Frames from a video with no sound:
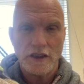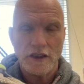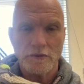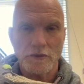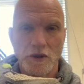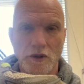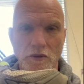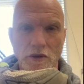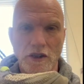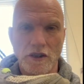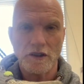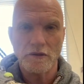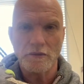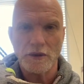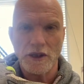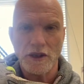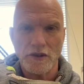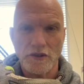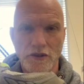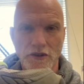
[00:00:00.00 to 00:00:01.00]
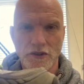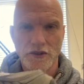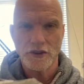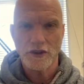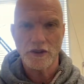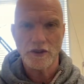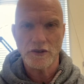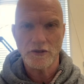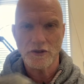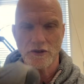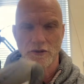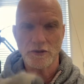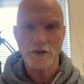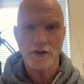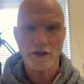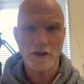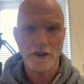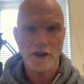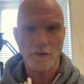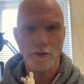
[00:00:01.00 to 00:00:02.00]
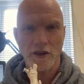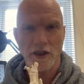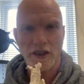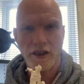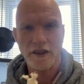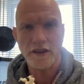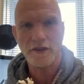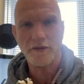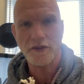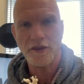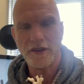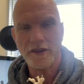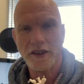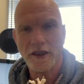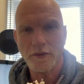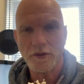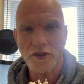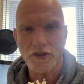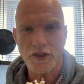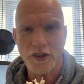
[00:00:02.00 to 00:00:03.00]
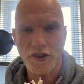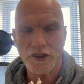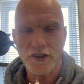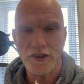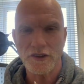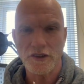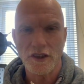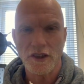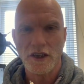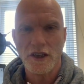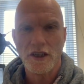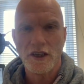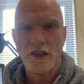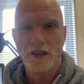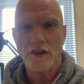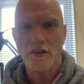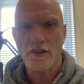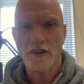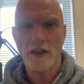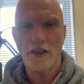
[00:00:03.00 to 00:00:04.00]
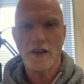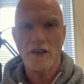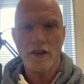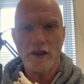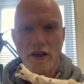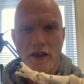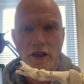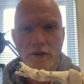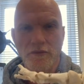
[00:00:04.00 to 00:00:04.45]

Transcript: my old London Marathon shoes, which always come in handy for these demonstrations, then